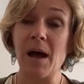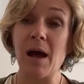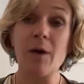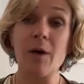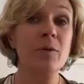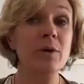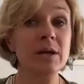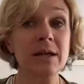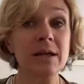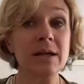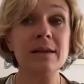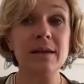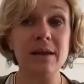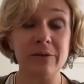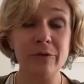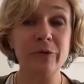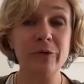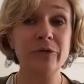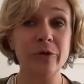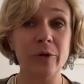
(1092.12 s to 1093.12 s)
Ironically,
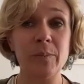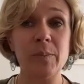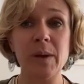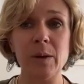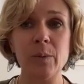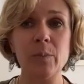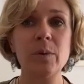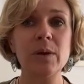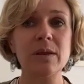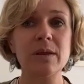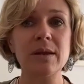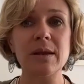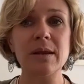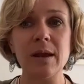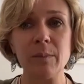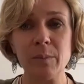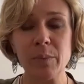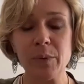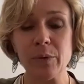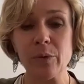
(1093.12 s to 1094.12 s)
I've also met with a
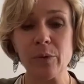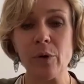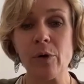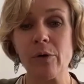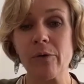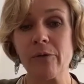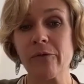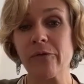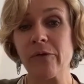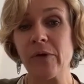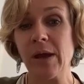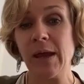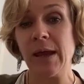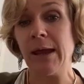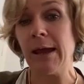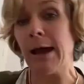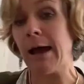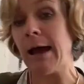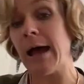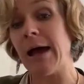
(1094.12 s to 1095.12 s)
number of,
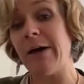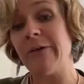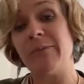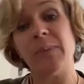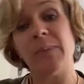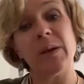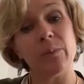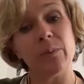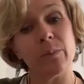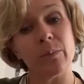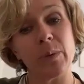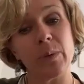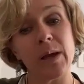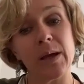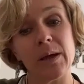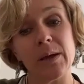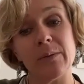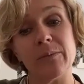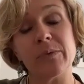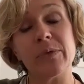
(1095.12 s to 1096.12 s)

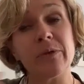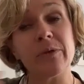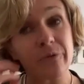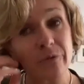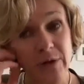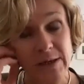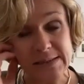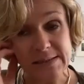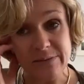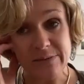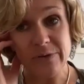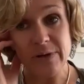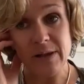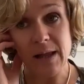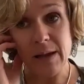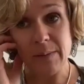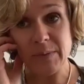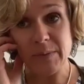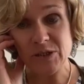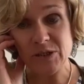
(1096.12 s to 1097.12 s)
the Friends of
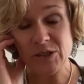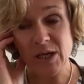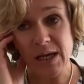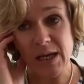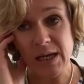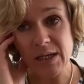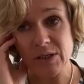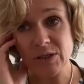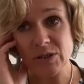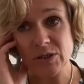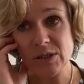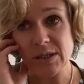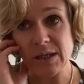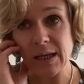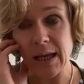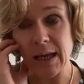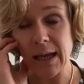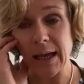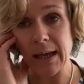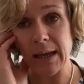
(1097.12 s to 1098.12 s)
Climate Change
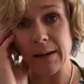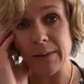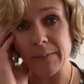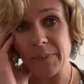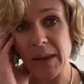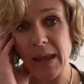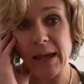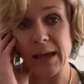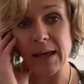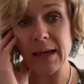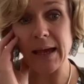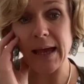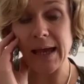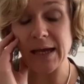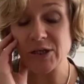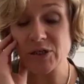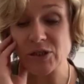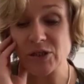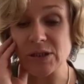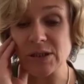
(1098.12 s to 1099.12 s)

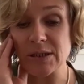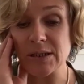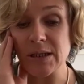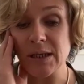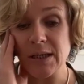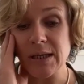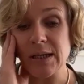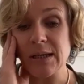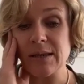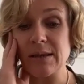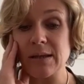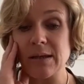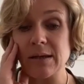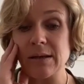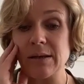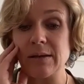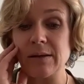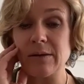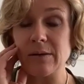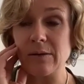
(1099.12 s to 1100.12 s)
Action,
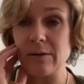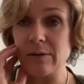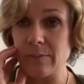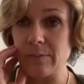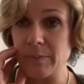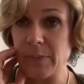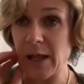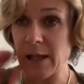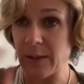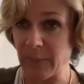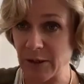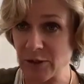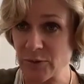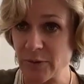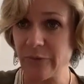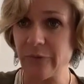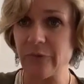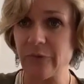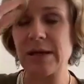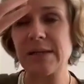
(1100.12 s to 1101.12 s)
the
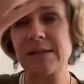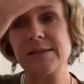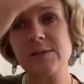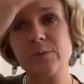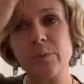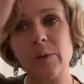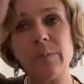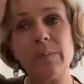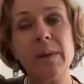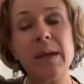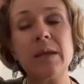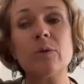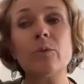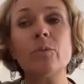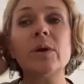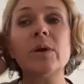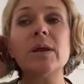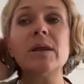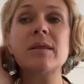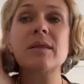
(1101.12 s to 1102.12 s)
parliamentary friends. We met
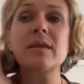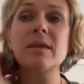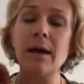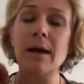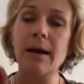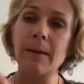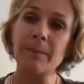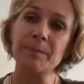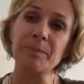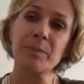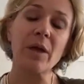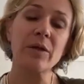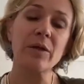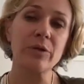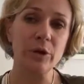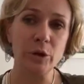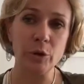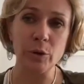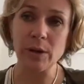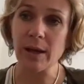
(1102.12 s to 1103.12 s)
with
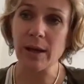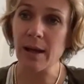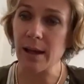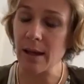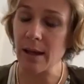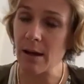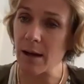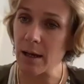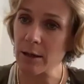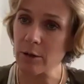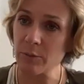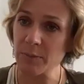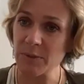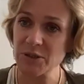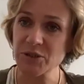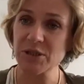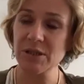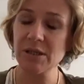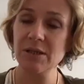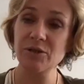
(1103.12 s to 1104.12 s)
the UK High
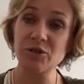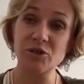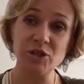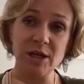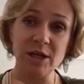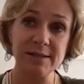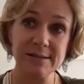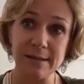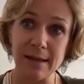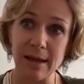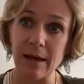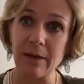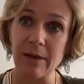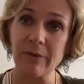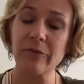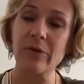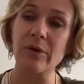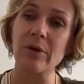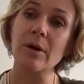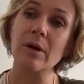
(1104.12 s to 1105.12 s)
Commissioner just
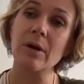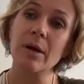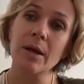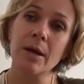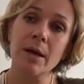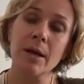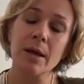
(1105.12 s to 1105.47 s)
after